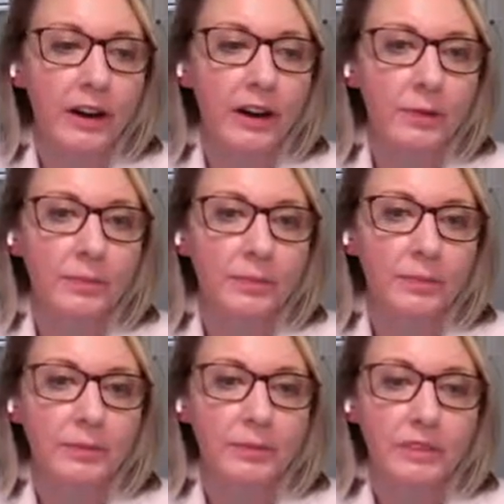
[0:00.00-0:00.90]

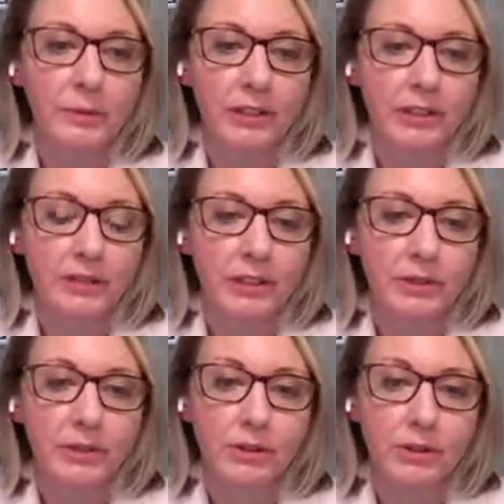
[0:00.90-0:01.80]
Some
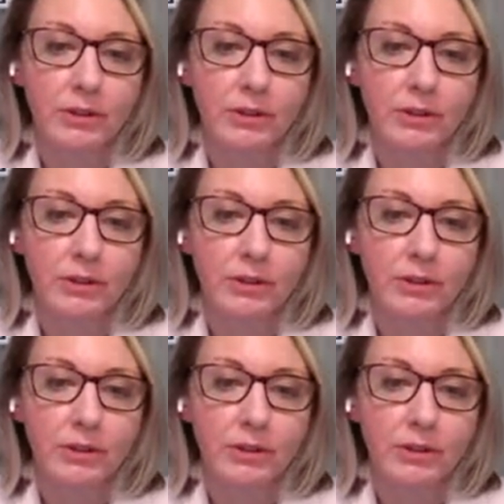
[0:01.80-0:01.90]
individuals are